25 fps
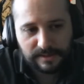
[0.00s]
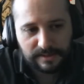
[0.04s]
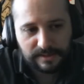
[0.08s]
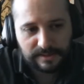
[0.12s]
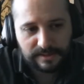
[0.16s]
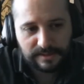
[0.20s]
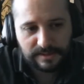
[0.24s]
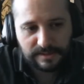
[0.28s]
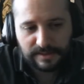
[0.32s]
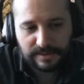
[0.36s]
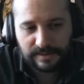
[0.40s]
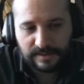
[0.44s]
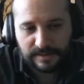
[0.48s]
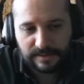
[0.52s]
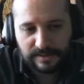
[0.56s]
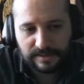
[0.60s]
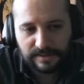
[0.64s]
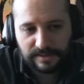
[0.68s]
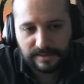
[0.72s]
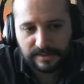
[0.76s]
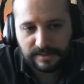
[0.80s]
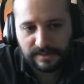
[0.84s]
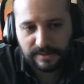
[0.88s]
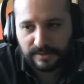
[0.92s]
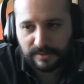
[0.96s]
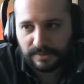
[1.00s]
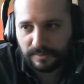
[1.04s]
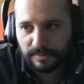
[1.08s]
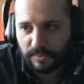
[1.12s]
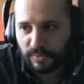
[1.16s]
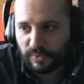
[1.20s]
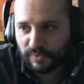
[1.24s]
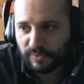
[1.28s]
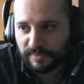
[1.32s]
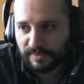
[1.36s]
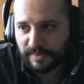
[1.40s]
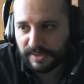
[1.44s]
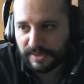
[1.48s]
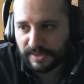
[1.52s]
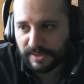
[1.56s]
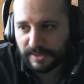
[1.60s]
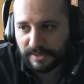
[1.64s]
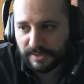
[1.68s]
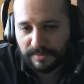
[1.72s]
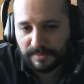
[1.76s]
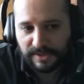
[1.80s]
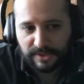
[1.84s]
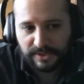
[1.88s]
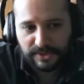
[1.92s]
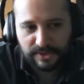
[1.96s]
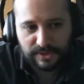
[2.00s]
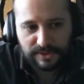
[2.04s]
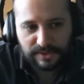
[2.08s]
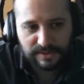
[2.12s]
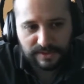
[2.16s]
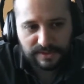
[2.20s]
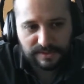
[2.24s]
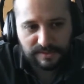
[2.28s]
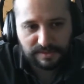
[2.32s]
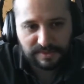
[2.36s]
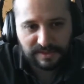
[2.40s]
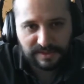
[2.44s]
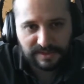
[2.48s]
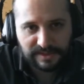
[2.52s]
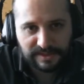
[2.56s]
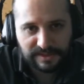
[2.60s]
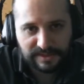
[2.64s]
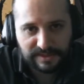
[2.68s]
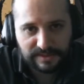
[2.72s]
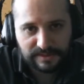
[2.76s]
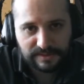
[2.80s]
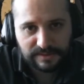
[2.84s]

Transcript: the movement animation is played